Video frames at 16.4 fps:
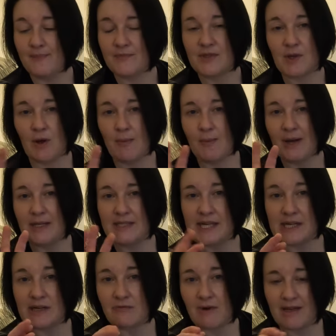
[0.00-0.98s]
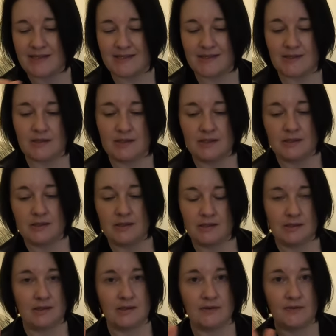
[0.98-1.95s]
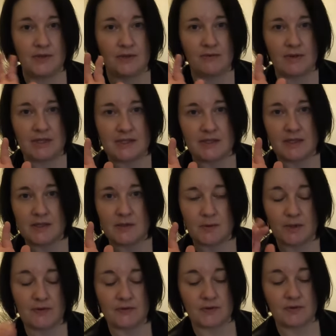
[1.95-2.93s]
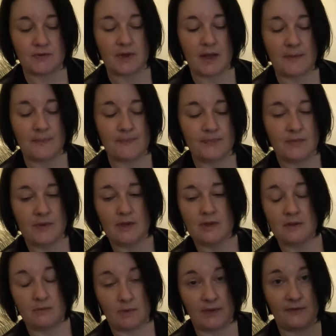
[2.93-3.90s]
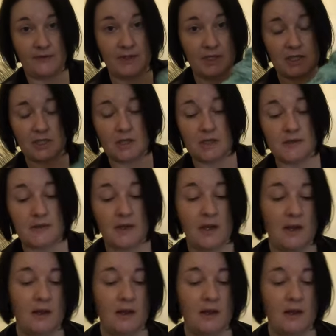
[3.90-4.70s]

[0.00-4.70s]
So I might take a few rest days when I've done that, when I finish this.